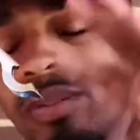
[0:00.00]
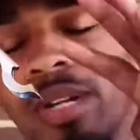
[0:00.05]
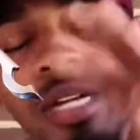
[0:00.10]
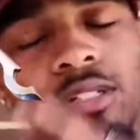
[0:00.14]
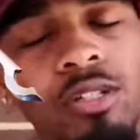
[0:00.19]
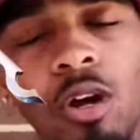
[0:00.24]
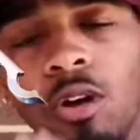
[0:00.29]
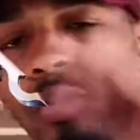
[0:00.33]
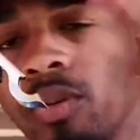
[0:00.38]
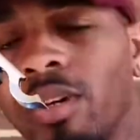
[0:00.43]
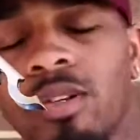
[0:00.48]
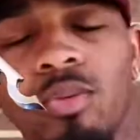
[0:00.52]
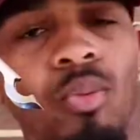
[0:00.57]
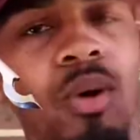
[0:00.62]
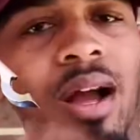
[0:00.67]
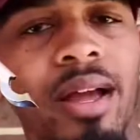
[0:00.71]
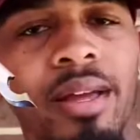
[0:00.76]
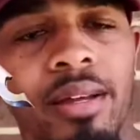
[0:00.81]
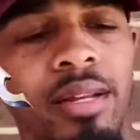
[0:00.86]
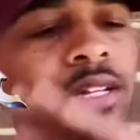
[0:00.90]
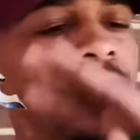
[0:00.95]
the only reason
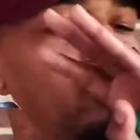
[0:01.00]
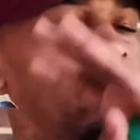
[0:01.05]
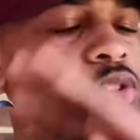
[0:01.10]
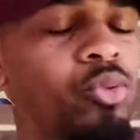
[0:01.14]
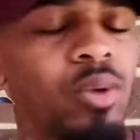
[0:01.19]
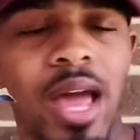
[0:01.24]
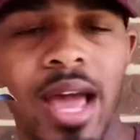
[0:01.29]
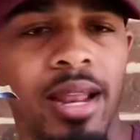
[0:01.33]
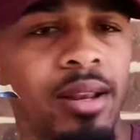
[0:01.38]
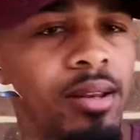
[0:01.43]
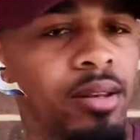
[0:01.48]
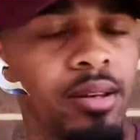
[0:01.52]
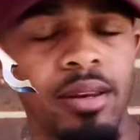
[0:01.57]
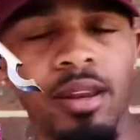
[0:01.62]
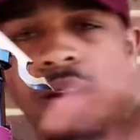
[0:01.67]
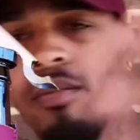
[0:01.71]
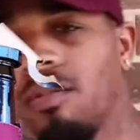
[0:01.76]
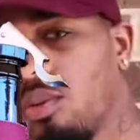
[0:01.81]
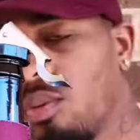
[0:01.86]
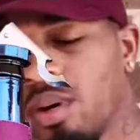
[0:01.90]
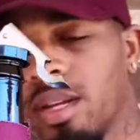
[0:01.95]
why LSU had
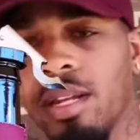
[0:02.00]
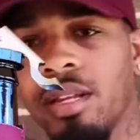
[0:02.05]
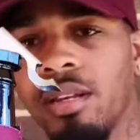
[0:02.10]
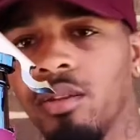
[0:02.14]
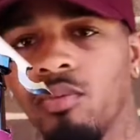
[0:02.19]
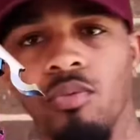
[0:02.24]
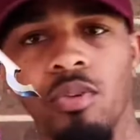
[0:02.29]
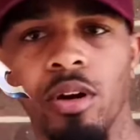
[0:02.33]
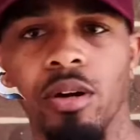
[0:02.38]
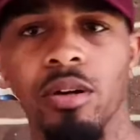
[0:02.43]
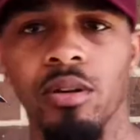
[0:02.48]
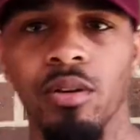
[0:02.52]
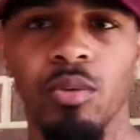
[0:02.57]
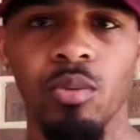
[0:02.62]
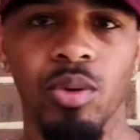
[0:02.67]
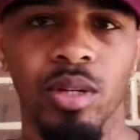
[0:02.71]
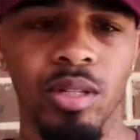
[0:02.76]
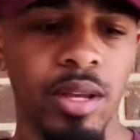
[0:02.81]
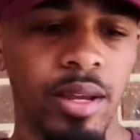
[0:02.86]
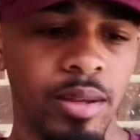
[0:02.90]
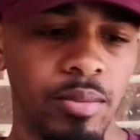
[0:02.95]
never went any further than
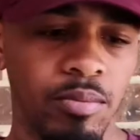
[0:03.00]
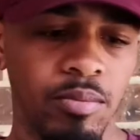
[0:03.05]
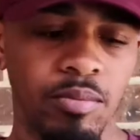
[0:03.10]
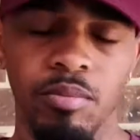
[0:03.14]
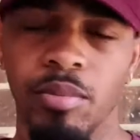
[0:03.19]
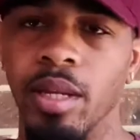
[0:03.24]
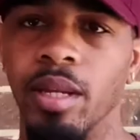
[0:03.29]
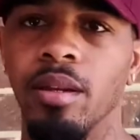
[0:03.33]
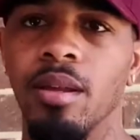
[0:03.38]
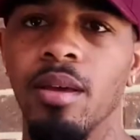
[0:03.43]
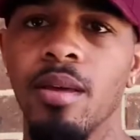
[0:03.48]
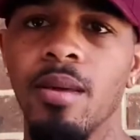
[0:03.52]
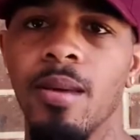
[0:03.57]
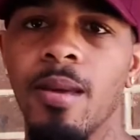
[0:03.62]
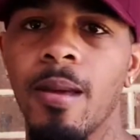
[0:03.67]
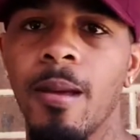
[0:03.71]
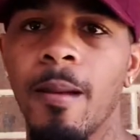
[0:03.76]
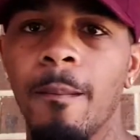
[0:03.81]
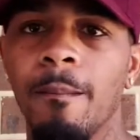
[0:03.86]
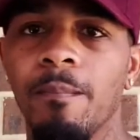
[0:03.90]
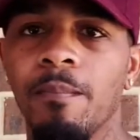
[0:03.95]
what they've been.
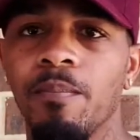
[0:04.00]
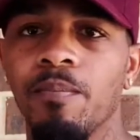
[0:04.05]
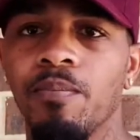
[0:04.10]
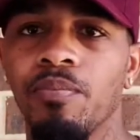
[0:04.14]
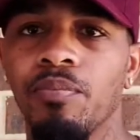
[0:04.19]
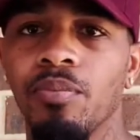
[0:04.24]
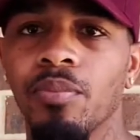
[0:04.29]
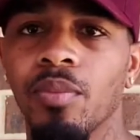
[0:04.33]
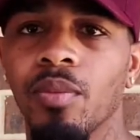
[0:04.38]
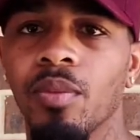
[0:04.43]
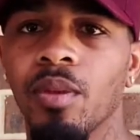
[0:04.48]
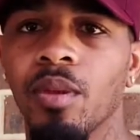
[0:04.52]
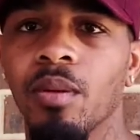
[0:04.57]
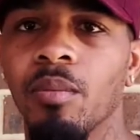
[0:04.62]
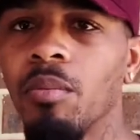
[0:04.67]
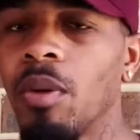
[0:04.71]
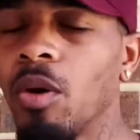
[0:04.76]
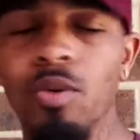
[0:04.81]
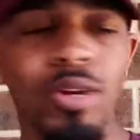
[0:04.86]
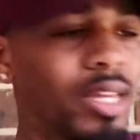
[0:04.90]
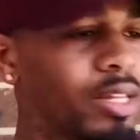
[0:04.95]

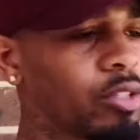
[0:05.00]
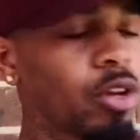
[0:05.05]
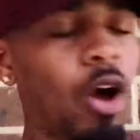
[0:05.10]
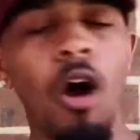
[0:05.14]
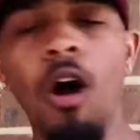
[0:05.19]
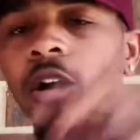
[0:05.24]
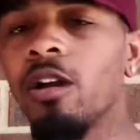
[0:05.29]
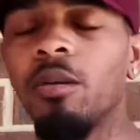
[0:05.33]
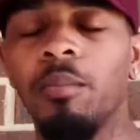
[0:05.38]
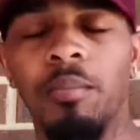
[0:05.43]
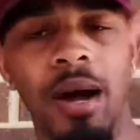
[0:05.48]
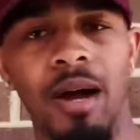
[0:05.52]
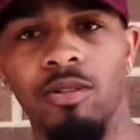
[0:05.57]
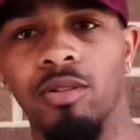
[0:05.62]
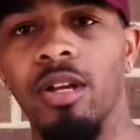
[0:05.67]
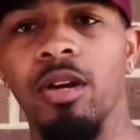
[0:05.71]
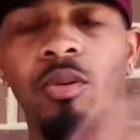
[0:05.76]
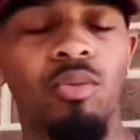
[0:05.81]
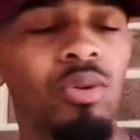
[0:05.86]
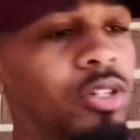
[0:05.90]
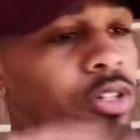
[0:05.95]
But we ain't talking about
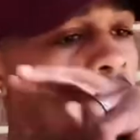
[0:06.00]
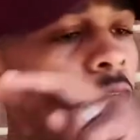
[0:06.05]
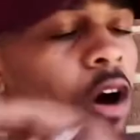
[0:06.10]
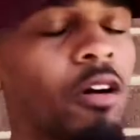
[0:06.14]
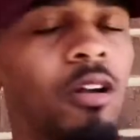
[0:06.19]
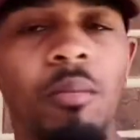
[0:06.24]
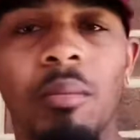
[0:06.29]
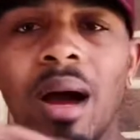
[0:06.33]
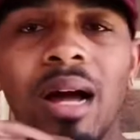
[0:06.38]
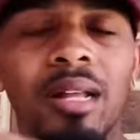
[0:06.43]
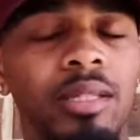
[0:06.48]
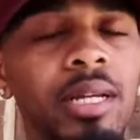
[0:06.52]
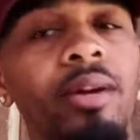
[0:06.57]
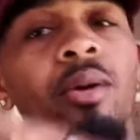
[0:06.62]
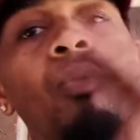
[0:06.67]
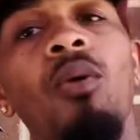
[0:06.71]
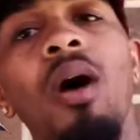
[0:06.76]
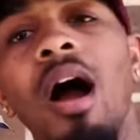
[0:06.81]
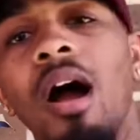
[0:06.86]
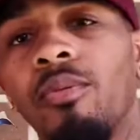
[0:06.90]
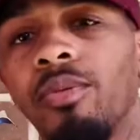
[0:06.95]
that. We're talking about their
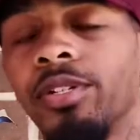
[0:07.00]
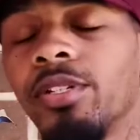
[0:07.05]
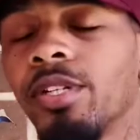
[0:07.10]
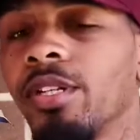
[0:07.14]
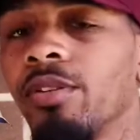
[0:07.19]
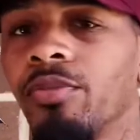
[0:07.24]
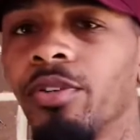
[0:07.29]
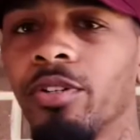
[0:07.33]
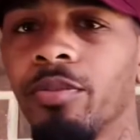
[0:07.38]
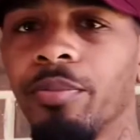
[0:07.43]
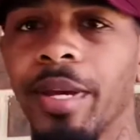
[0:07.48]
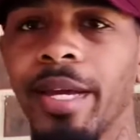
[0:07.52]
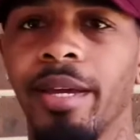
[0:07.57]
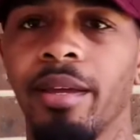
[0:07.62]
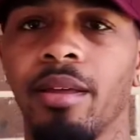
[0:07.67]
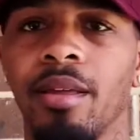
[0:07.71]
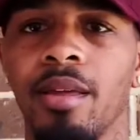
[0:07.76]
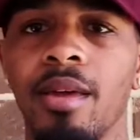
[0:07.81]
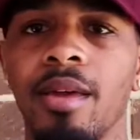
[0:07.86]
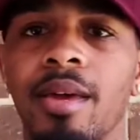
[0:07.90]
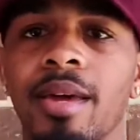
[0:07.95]
wide receivers,
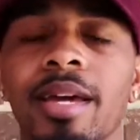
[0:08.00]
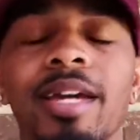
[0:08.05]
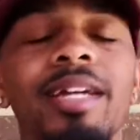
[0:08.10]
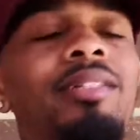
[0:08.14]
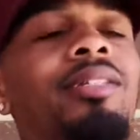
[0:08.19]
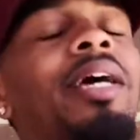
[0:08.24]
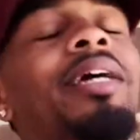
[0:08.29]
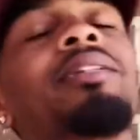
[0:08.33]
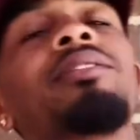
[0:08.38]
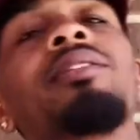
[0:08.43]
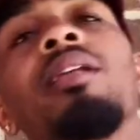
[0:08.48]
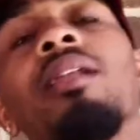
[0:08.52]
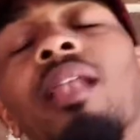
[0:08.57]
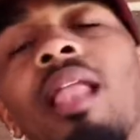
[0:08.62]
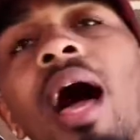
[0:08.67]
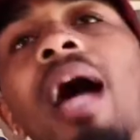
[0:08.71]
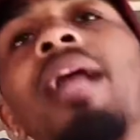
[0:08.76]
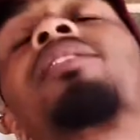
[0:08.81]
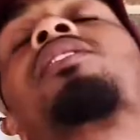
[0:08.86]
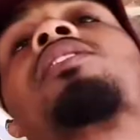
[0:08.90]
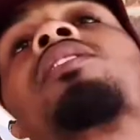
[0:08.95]
man. It takes a
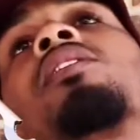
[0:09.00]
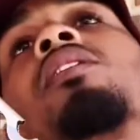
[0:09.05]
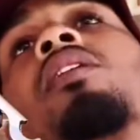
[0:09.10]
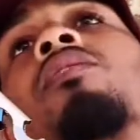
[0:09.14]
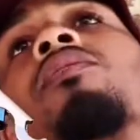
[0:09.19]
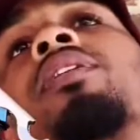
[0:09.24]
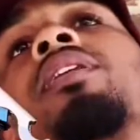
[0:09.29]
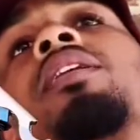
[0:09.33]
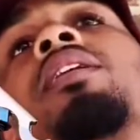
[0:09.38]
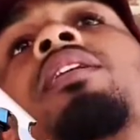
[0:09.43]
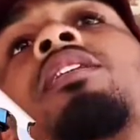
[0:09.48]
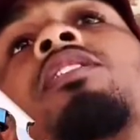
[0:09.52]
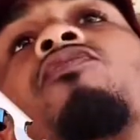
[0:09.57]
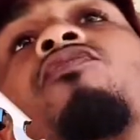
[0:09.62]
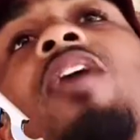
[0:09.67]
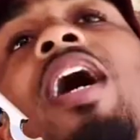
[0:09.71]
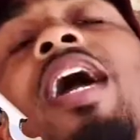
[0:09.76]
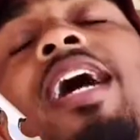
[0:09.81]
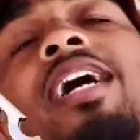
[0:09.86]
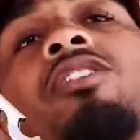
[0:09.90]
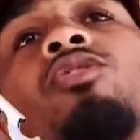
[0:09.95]
lot to cover these
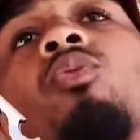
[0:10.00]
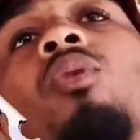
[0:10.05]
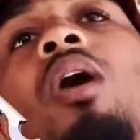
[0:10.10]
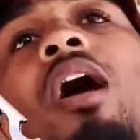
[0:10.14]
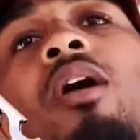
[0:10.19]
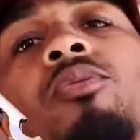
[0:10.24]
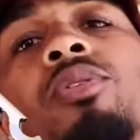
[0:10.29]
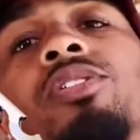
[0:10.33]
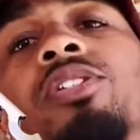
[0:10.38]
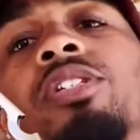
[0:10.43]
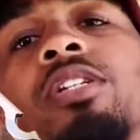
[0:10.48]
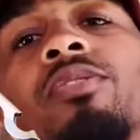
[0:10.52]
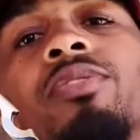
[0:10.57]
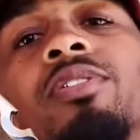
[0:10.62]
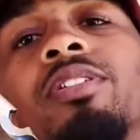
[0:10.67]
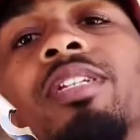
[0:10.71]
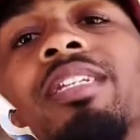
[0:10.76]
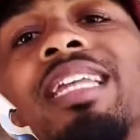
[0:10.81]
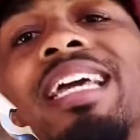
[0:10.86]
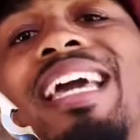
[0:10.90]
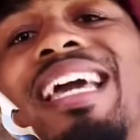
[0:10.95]
fast wide receivers
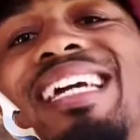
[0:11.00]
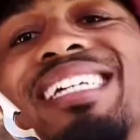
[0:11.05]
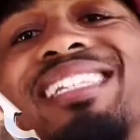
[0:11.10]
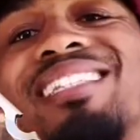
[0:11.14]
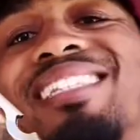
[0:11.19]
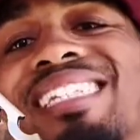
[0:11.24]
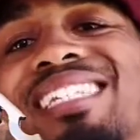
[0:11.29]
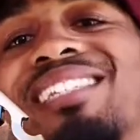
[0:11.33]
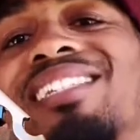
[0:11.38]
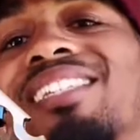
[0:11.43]
in the SEC